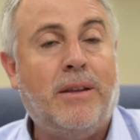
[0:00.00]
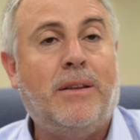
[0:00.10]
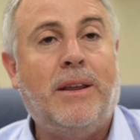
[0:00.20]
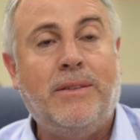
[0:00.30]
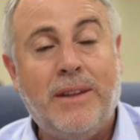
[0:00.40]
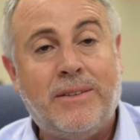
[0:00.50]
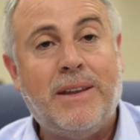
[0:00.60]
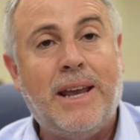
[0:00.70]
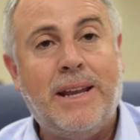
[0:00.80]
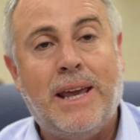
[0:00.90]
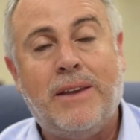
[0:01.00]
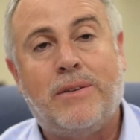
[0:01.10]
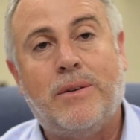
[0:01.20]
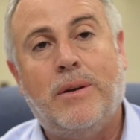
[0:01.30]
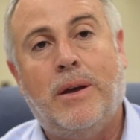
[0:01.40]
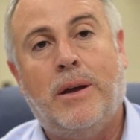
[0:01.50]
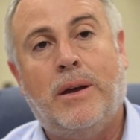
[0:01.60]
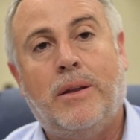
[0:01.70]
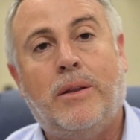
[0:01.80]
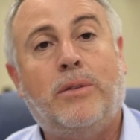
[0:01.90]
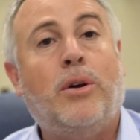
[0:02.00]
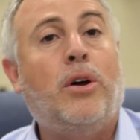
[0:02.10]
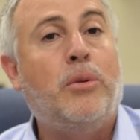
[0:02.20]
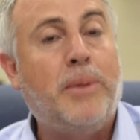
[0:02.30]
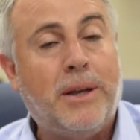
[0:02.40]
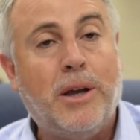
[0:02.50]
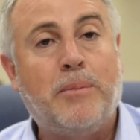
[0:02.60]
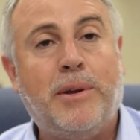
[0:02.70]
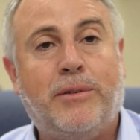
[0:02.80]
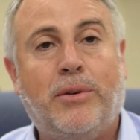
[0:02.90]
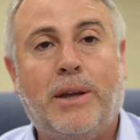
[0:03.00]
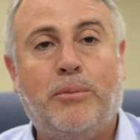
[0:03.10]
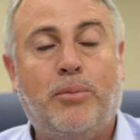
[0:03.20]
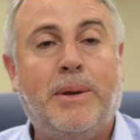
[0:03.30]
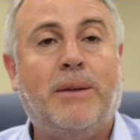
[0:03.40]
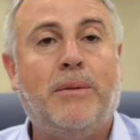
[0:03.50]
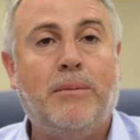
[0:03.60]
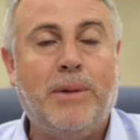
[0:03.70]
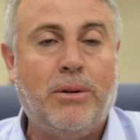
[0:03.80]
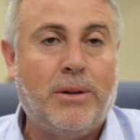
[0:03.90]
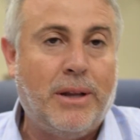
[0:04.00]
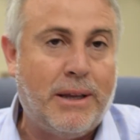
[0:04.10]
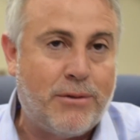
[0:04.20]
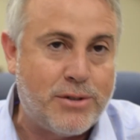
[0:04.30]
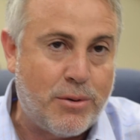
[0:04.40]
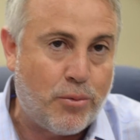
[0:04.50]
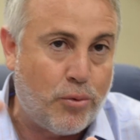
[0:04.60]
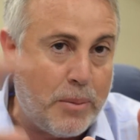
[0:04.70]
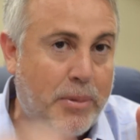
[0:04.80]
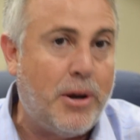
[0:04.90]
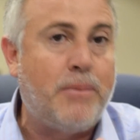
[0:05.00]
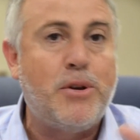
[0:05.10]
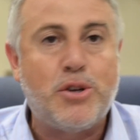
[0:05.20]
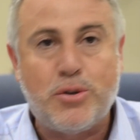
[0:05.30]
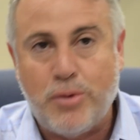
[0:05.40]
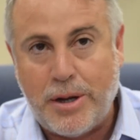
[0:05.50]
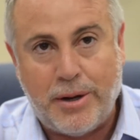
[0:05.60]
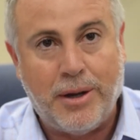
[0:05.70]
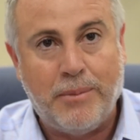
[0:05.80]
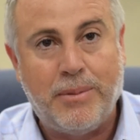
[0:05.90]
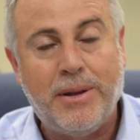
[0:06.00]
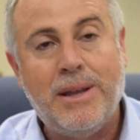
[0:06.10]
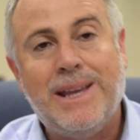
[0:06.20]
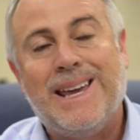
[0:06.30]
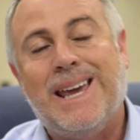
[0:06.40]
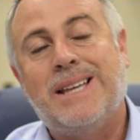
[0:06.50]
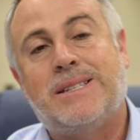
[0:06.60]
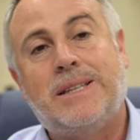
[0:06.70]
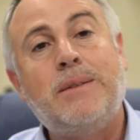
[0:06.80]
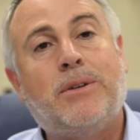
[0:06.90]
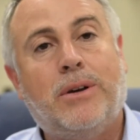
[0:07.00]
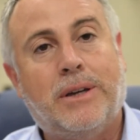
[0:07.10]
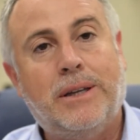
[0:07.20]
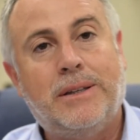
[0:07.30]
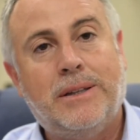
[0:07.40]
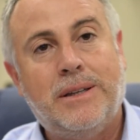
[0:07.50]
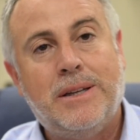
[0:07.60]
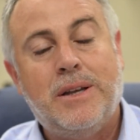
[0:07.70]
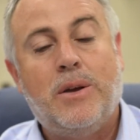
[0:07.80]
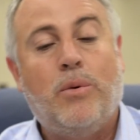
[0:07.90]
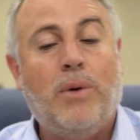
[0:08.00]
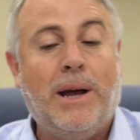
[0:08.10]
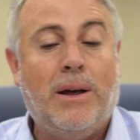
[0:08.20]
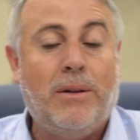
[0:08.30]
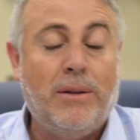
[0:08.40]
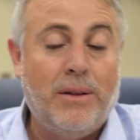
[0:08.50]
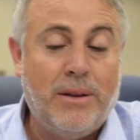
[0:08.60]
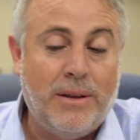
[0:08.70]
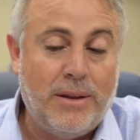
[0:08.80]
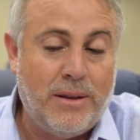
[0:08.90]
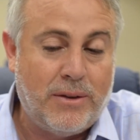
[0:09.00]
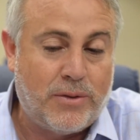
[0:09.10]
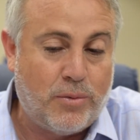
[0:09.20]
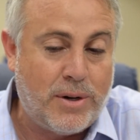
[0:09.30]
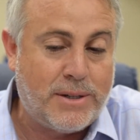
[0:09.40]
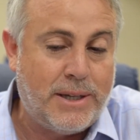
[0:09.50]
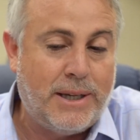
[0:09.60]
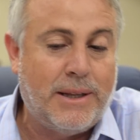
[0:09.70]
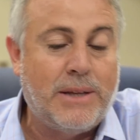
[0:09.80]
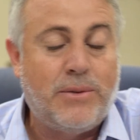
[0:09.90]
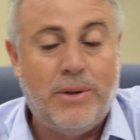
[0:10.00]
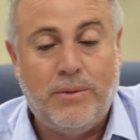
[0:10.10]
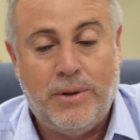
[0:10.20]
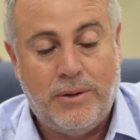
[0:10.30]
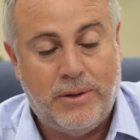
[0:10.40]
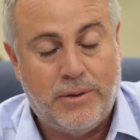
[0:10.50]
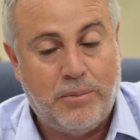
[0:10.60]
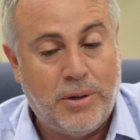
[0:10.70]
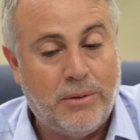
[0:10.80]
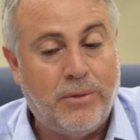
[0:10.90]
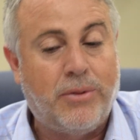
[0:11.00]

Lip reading: in this day and age, all the big companies will get big metal clavers and rip it up and shred it up and steam cook it. While Suerte, it's a beautiful